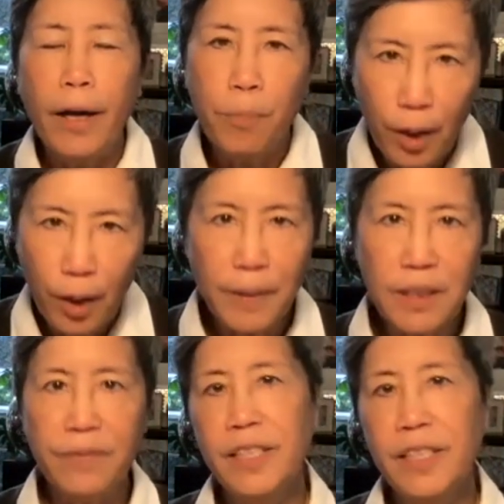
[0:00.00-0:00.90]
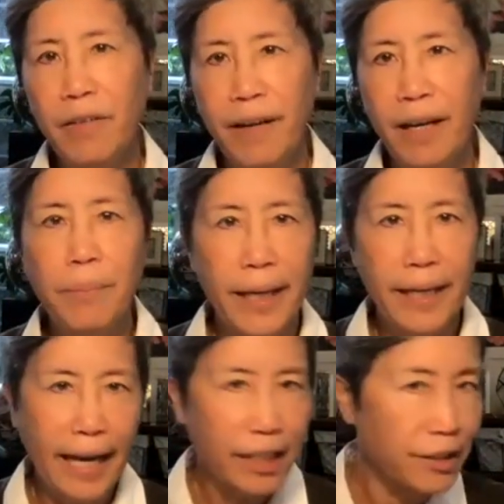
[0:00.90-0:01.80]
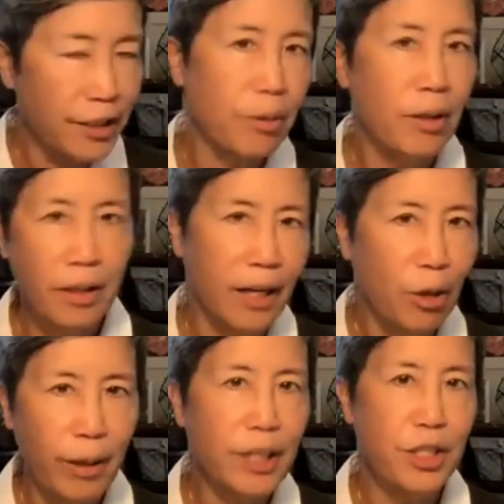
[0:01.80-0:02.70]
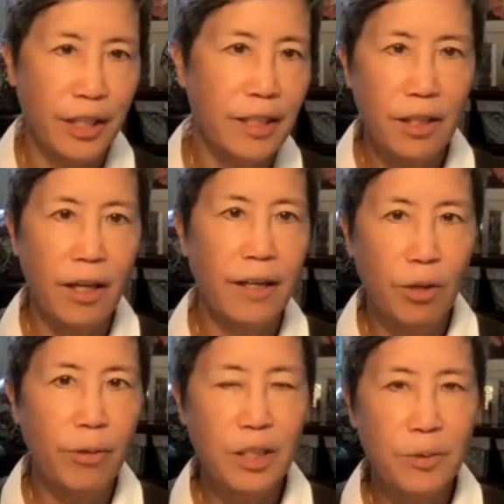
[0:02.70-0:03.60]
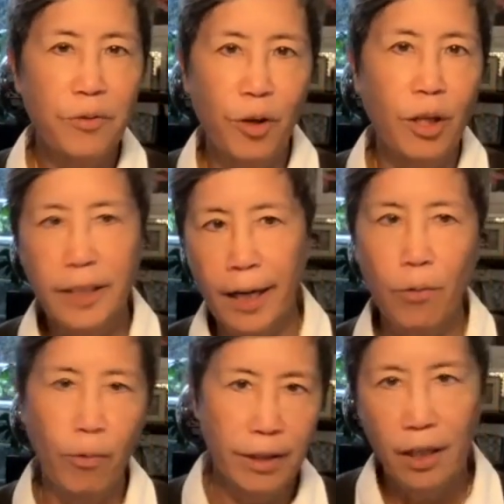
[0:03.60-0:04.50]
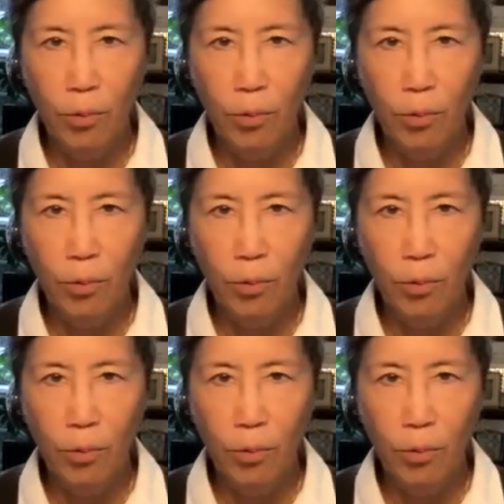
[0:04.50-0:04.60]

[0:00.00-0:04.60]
the purpose of a CRM, and actually there were a lot of questions on the question for us, like, you know,